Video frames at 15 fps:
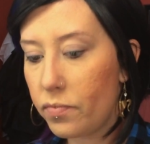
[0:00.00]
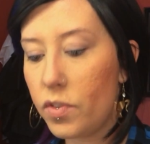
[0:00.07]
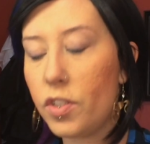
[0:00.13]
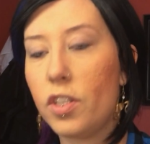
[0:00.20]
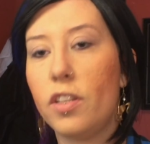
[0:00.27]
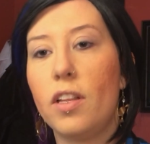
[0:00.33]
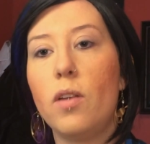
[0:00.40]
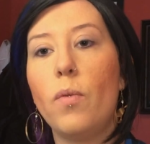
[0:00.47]

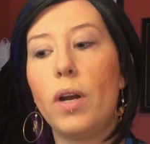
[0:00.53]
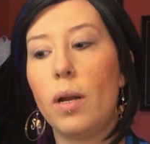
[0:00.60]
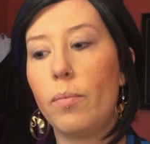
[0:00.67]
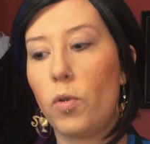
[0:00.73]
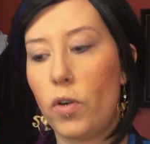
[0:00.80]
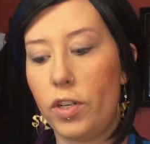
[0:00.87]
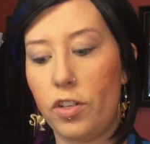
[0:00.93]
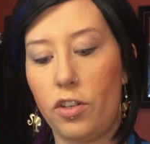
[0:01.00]
So then what
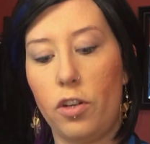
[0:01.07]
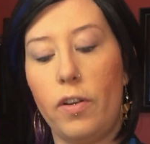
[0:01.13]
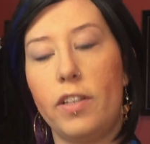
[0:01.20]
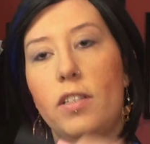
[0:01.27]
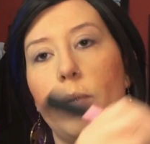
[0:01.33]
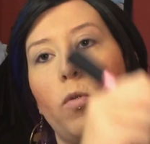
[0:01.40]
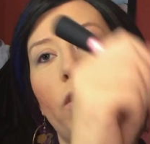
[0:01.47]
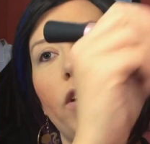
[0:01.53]
I'm going to do
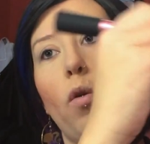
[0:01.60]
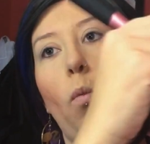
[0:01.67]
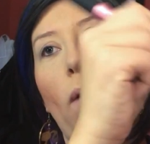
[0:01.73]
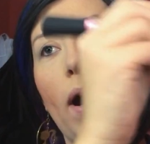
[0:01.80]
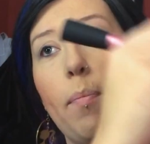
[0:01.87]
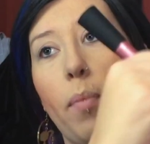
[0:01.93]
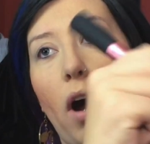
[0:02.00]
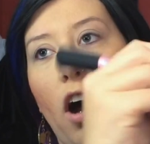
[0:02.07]
is I'm going to
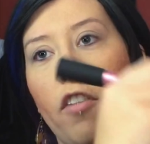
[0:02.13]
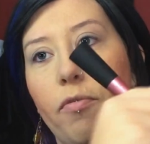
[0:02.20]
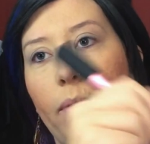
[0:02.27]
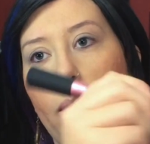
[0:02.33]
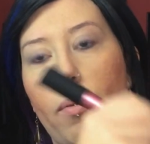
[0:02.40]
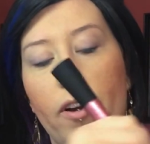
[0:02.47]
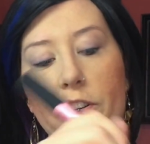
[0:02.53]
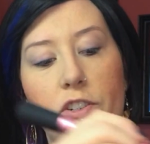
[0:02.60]
wipe off
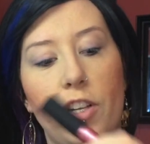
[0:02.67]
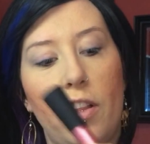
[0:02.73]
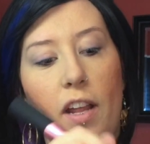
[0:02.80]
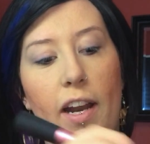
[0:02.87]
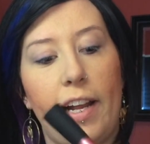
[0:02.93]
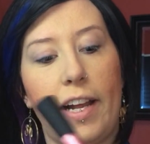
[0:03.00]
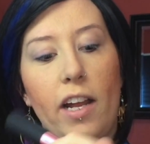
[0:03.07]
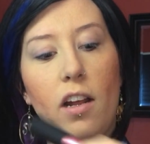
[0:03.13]
my brush so
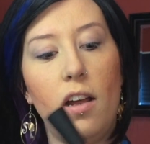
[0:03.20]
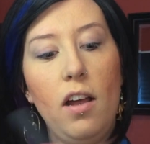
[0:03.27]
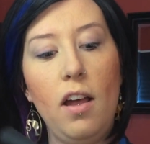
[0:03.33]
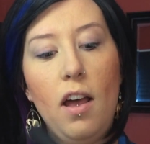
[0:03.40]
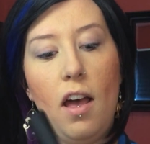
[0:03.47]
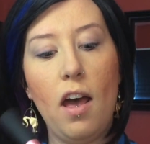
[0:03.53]
that I get